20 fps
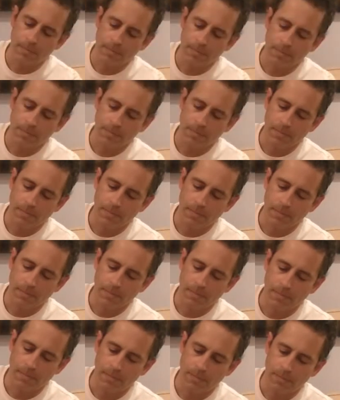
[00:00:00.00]

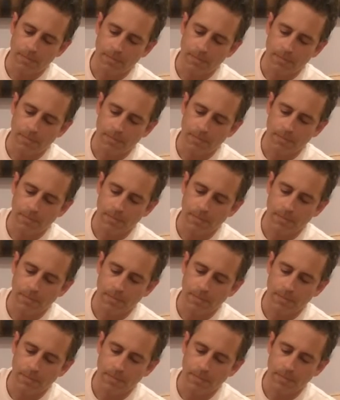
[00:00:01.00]

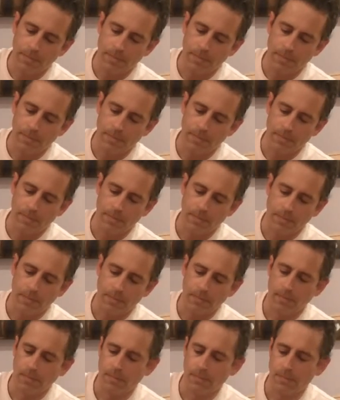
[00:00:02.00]

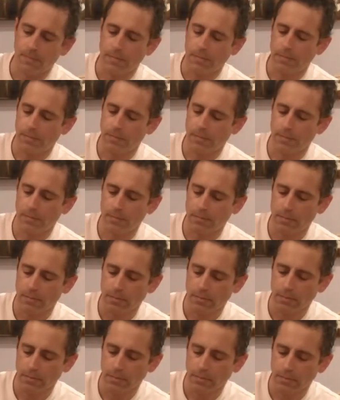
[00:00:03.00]

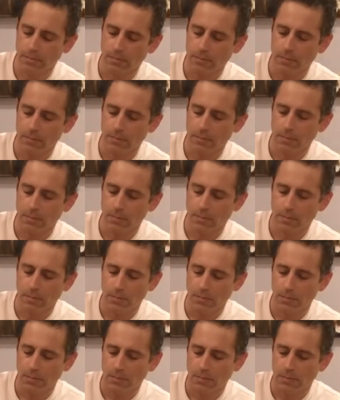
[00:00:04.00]

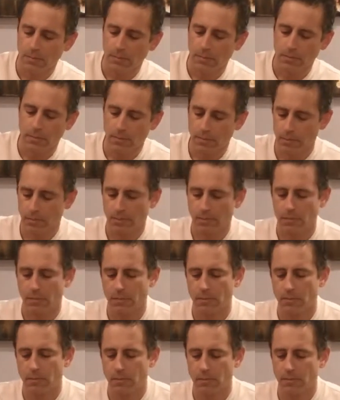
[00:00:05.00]

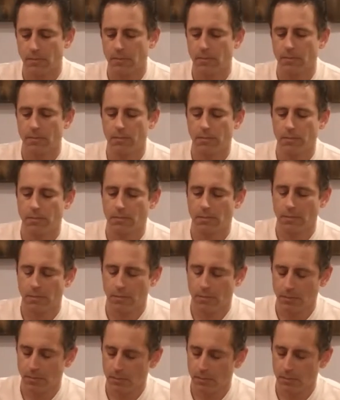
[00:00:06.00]
Nobody speaks.